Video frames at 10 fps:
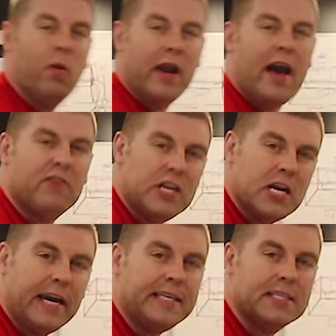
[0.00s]
you wanna have a
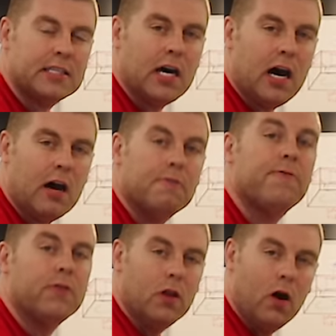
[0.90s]
nice
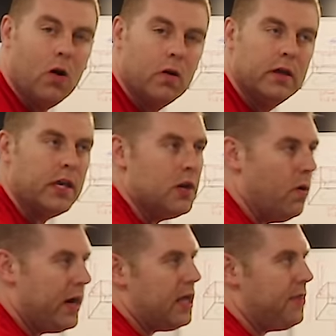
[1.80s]
flow. You
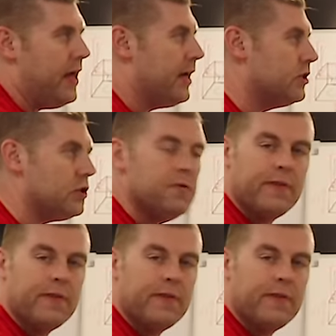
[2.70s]
don't want anything too